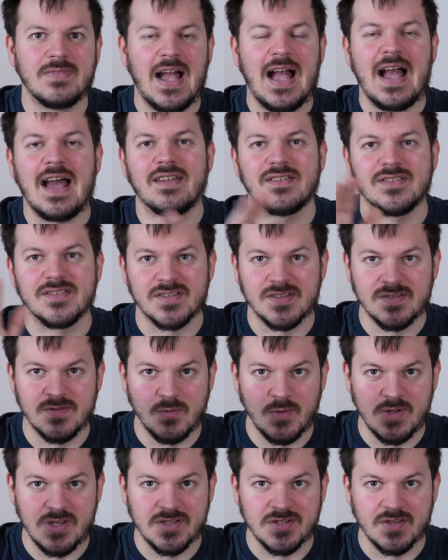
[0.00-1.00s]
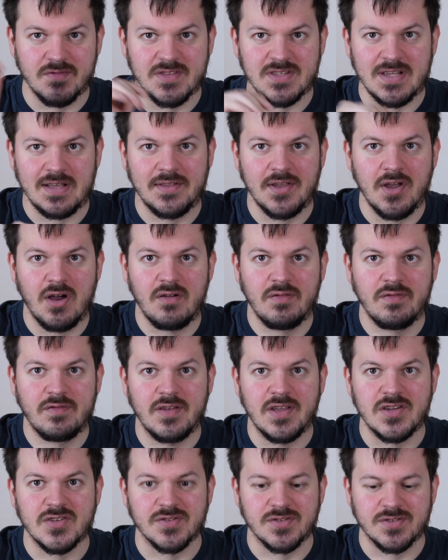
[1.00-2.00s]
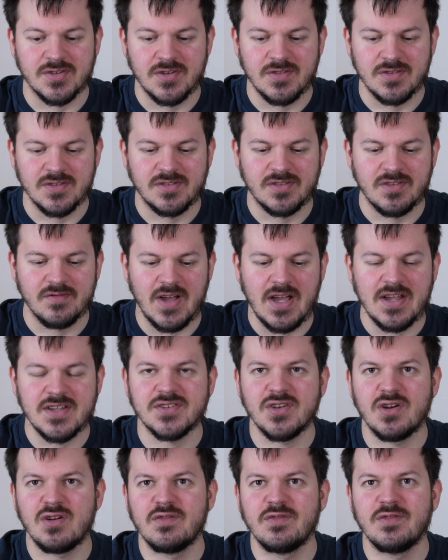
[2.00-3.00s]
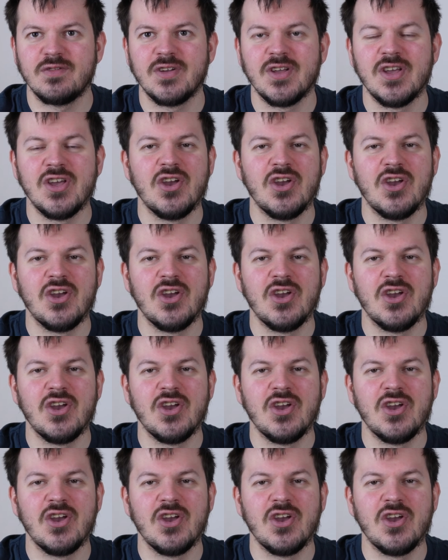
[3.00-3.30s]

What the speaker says: And when you turn the telly off, it should turn the device off,